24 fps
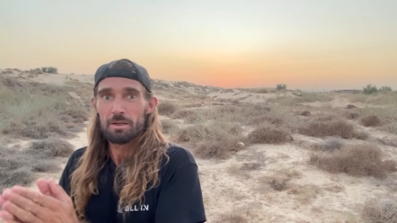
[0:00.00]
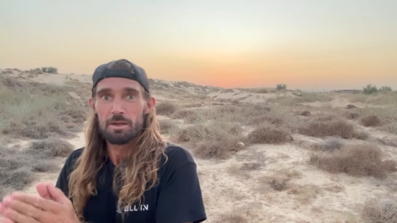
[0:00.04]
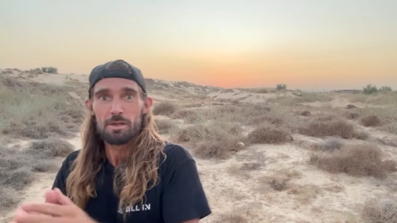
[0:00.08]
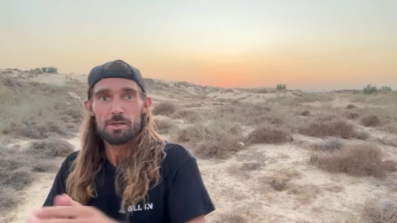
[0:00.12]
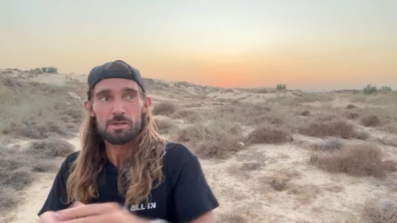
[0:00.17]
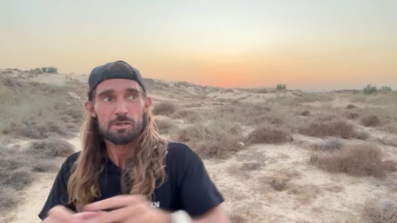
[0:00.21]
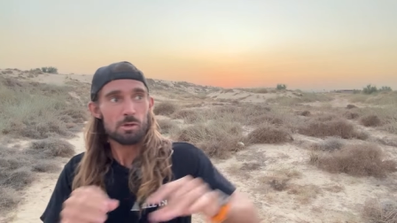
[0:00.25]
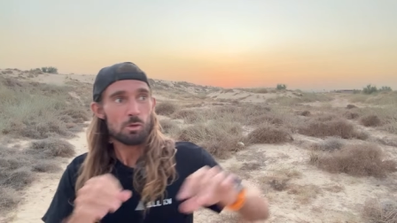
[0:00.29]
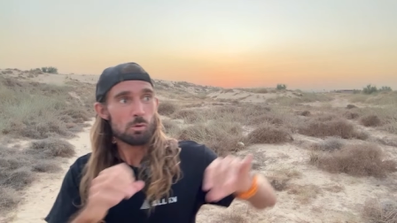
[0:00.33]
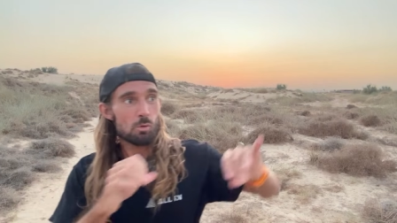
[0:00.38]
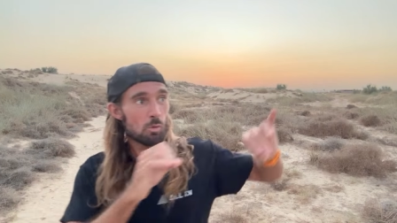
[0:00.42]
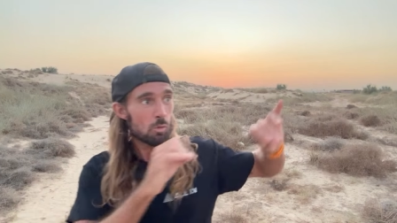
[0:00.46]

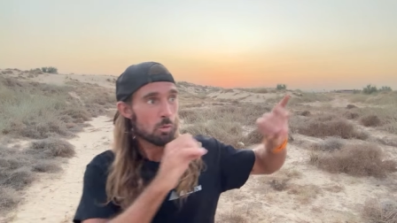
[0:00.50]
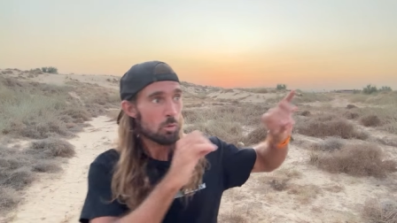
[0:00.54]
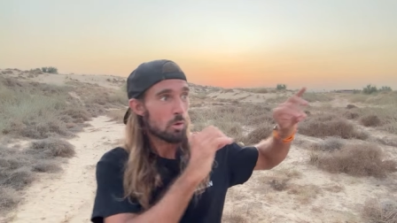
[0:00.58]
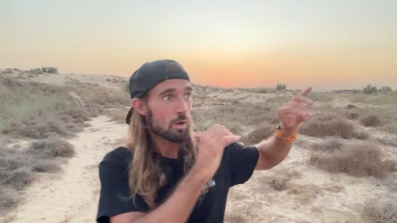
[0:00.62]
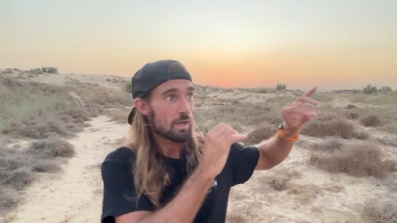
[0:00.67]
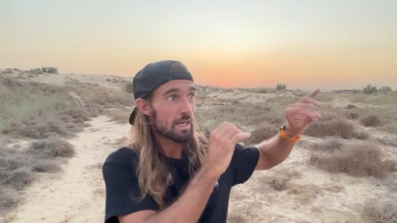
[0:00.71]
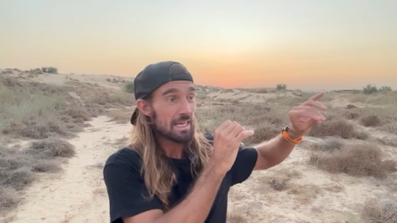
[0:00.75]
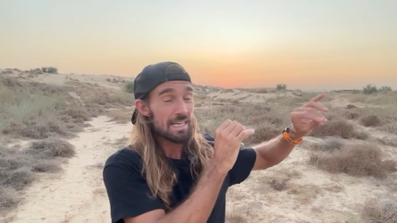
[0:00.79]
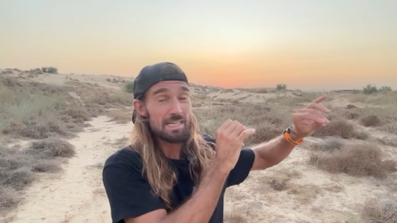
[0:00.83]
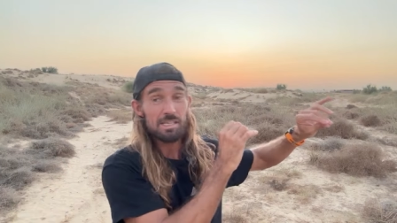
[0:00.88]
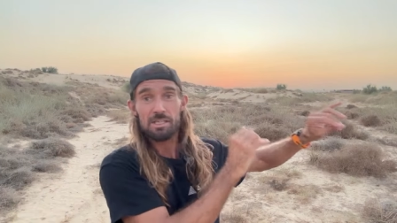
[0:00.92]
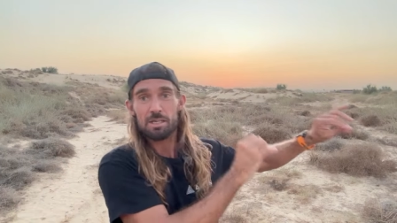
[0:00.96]
So
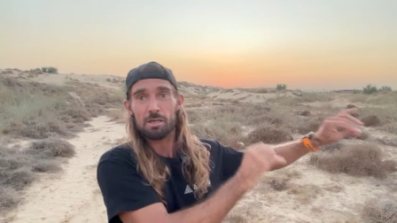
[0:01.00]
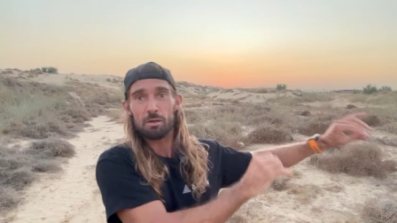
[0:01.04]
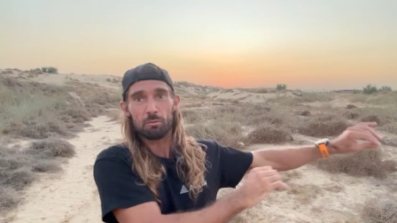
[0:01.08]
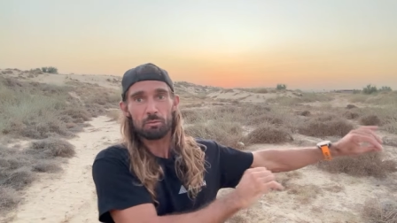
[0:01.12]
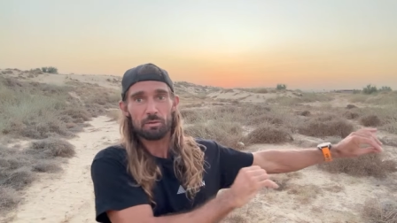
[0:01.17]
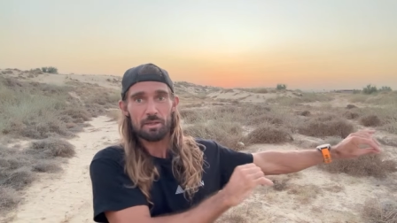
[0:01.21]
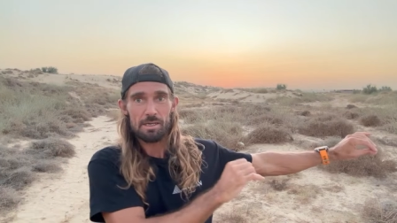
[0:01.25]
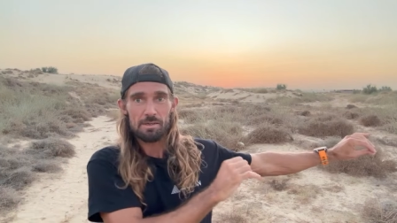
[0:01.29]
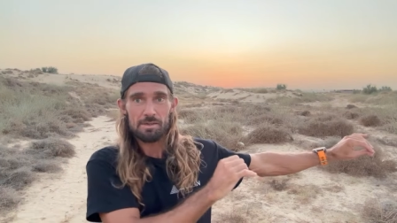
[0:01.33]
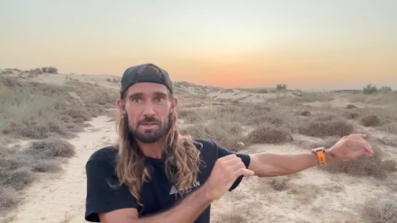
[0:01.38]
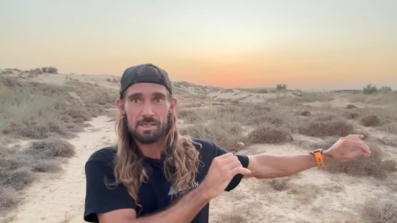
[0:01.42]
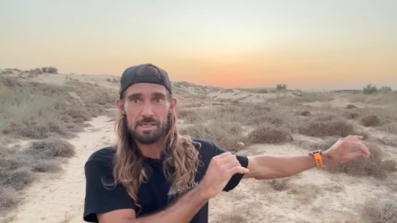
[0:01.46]
in
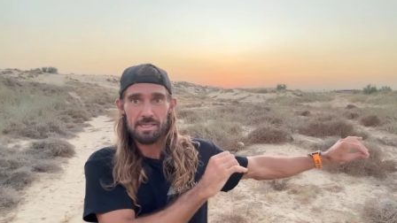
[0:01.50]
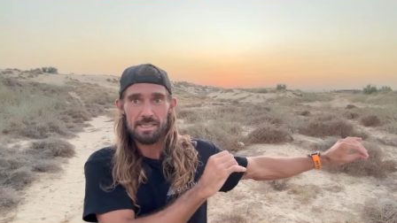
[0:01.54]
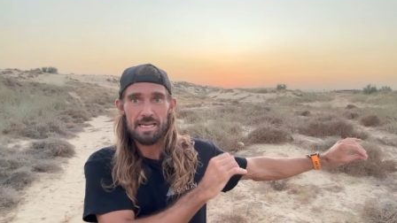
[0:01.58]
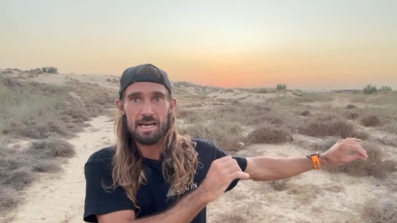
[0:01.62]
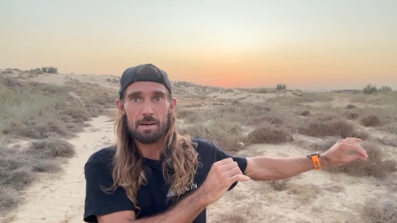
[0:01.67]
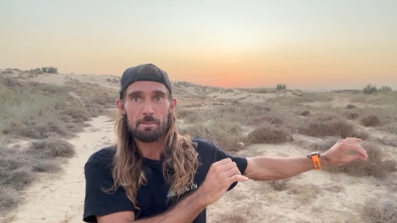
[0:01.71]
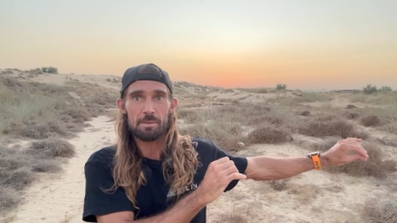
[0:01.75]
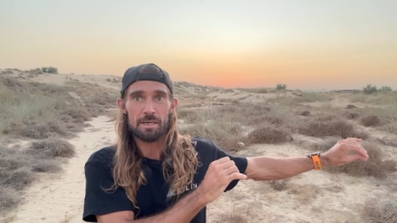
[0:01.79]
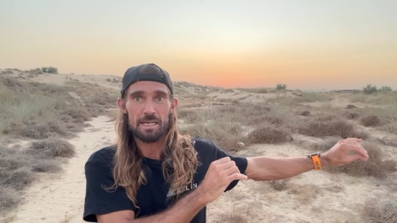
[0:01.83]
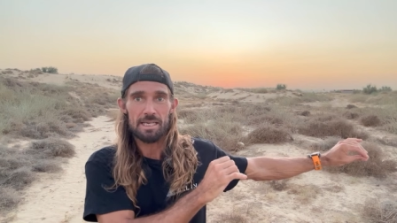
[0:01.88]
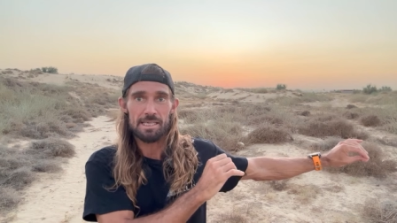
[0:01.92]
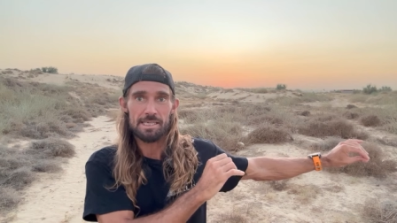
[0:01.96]

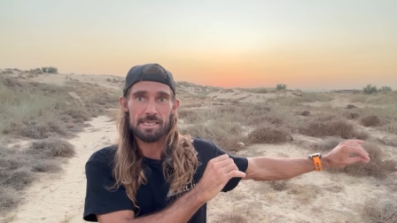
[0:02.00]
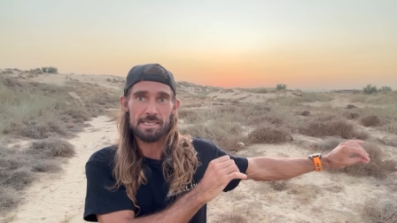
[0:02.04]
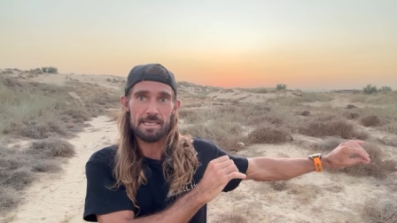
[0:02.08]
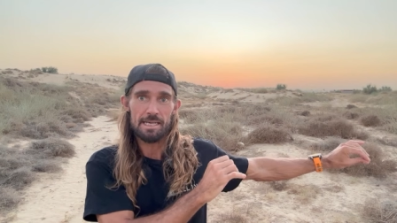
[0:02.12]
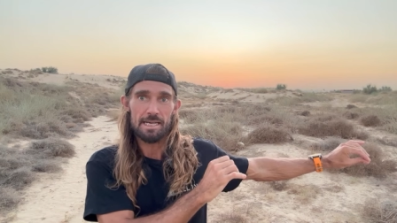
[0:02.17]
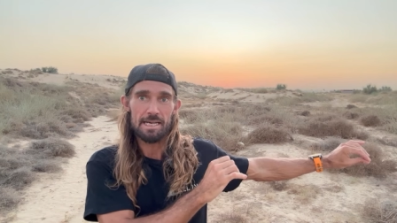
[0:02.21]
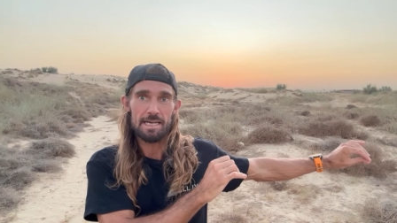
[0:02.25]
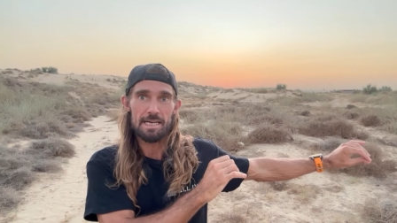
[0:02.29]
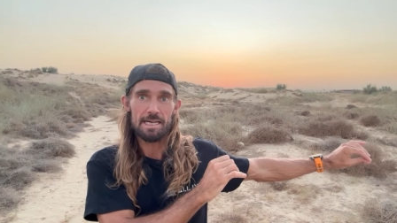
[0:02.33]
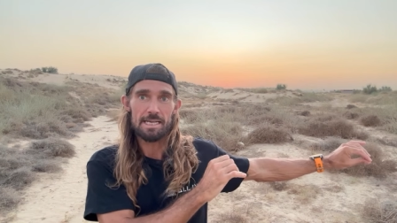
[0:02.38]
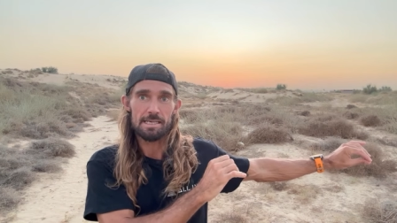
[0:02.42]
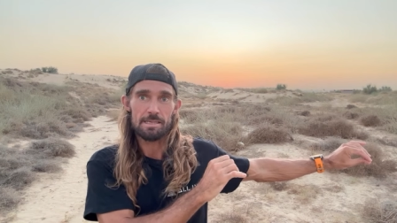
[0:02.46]
2010, when I
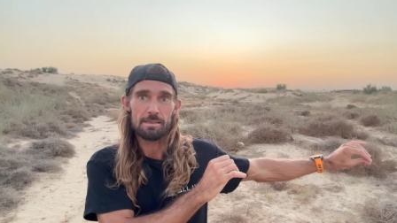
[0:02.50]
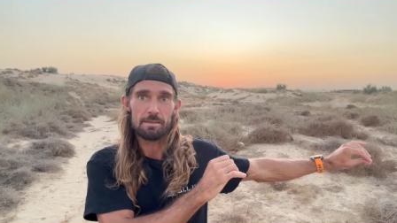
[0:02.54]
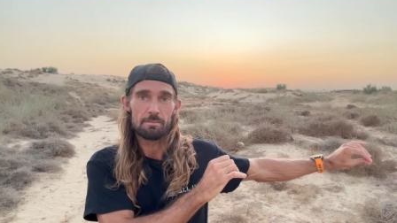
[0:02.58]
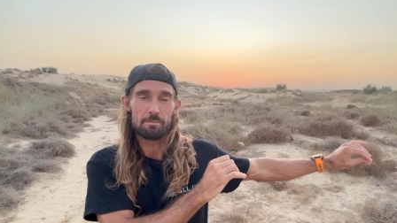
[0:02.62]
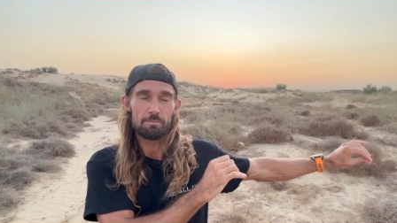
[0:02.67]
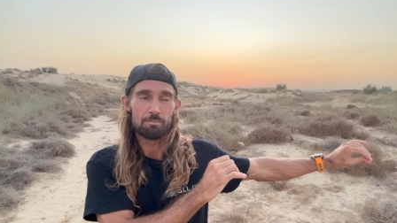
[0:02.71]
started,